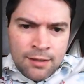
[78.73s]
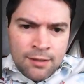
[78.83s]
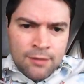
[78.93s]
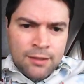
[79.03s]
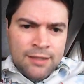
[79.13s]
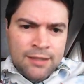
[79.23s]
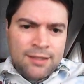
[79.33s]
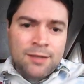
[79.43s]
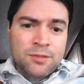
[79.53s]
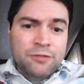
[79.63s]
A lot of
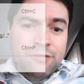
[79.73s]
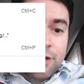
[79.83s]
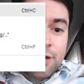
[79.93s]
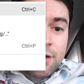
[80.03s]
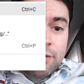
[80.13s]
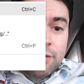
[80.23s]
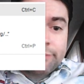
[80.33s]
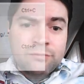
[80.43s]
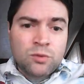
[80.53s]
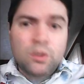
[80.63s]
times, if you're
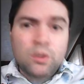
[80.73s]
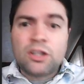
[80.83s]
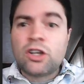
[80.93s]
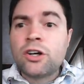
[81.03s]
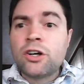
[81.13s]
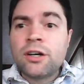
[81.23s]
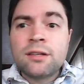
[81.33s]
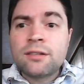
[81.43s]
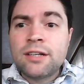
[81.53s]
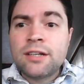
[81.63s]
wanting to learn
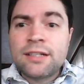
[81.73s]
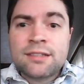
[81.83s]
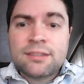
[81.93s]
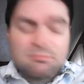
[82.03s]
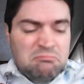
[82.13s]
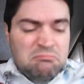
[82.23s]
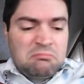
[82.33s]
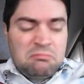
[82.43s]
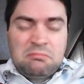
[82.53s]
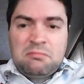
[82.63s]
Linux,
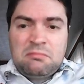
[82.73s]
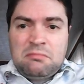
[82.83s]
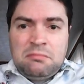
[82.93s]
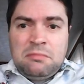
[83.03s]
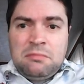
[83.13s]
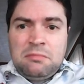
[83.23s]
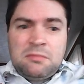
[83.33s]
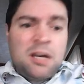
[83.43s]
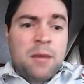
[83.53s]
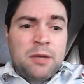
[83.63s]

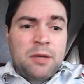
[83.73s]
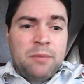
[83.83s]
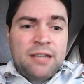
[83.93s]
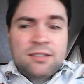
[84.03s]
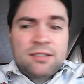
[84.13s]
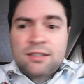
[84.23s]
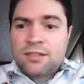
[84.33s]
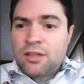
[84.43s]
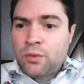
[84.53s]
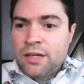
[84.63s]
copy and pasting is
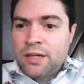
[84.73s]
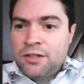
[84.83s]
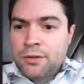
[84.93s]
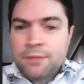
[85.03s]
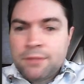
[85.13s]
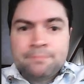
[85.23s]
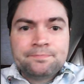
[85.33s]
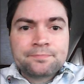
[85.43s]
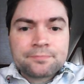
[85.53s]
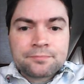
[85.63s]
not the way to do it.
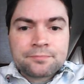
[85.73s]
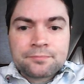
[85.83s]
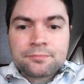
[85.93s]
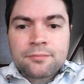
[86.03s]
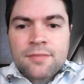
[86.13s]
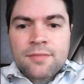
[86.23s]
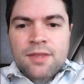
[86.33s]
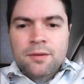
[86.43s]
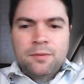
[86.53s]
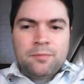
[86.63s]

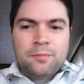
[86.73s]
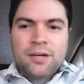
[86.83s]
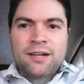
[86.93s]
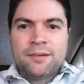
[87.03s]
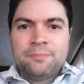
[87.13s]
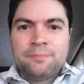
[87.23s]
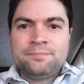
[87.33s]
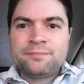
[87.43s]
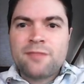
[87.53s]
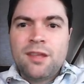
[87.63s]
But
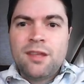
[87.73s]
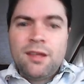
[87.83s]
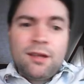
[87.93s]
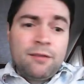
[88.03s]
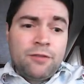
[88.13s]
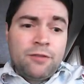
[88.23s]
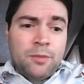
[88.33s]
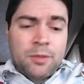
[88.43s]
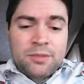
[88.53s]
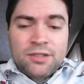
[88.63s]
for the
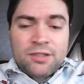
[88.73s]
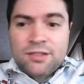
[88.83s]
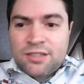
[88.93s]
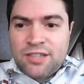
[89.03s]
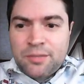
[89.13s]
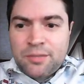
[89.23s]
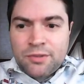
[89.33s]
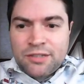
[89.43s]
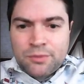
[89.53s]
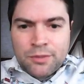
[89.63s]
purpose of this example,
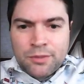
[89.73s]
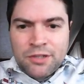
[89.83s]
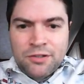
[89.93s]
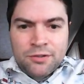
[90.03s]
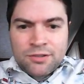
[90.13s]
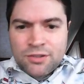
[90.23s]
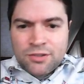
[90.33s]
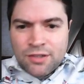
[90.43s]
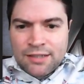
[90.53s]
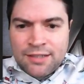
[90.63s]
that's what we're going to do, because there's a
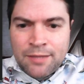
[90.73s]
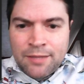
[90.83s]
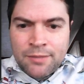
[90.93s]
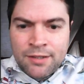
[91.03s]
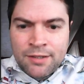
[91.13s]
lot to type there.